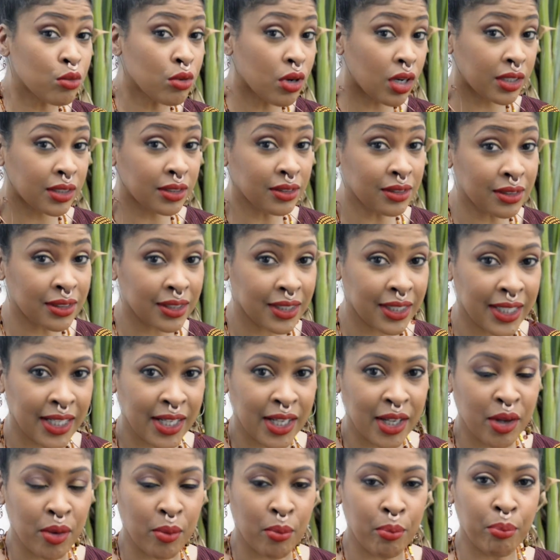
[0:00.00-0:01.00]
run,
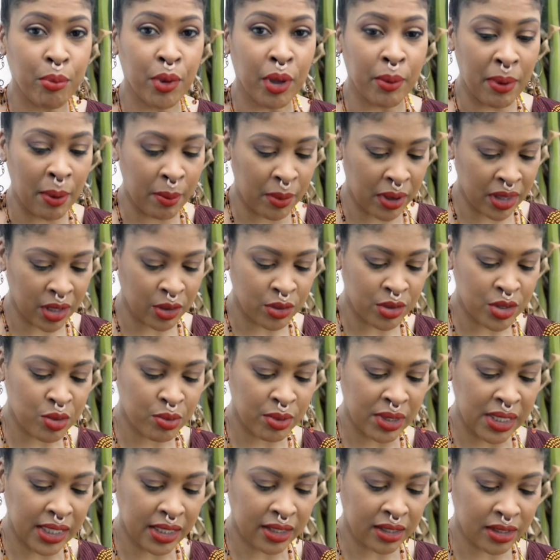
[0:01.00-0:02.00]
but my mother was
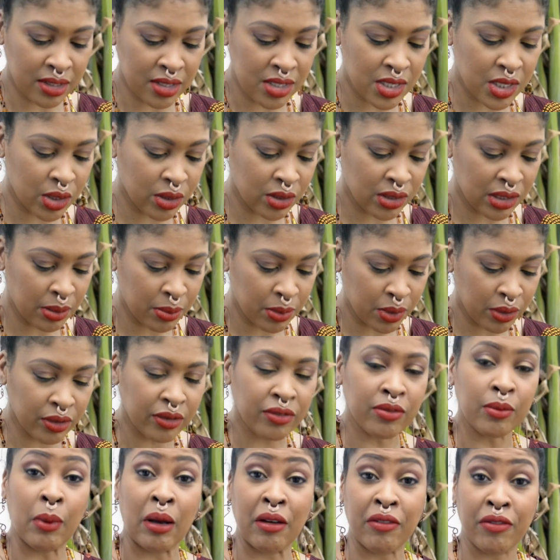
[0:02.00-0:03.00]
really concerned about
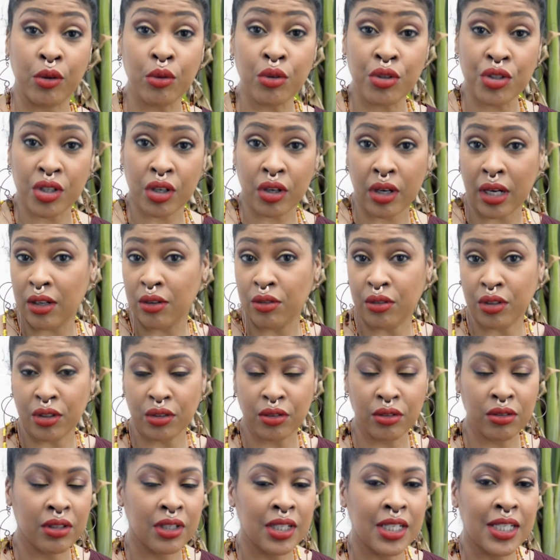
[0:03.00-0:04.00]
my future, I don't know.